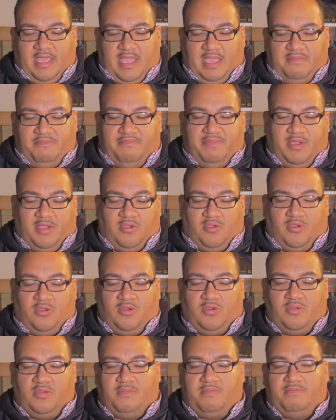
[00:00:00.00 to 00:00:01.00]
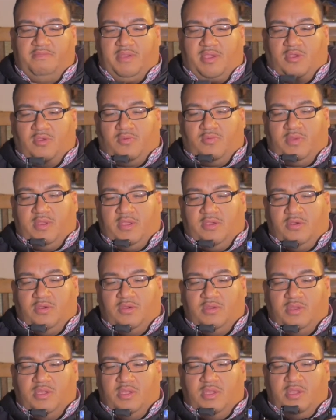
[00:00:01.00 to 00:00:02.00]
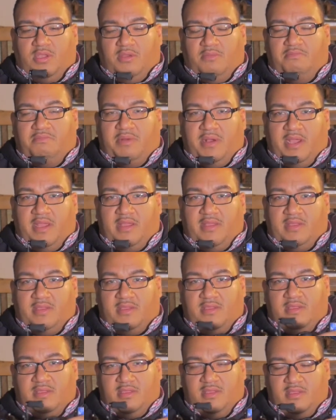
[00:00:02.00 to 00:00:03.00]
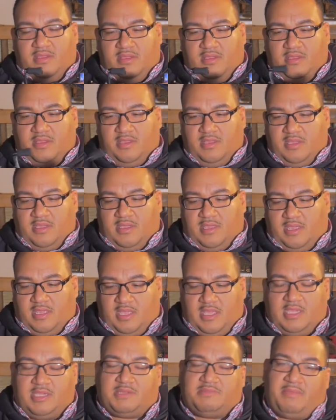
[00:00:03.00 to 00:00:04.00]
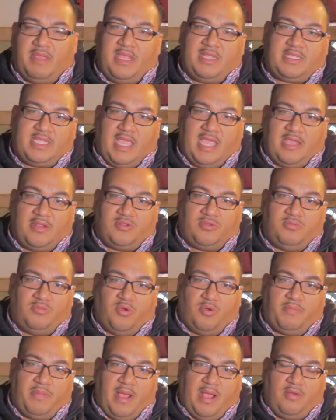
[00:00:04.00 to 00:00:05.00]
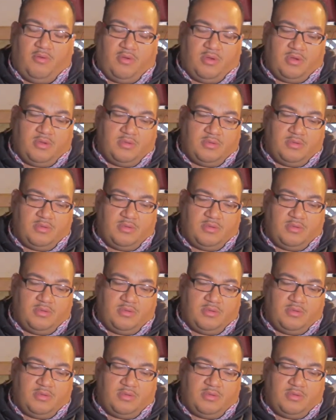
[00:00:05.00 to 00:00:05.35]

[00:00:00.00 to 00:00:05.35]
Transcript: a bigger reel, but is made to handle more power.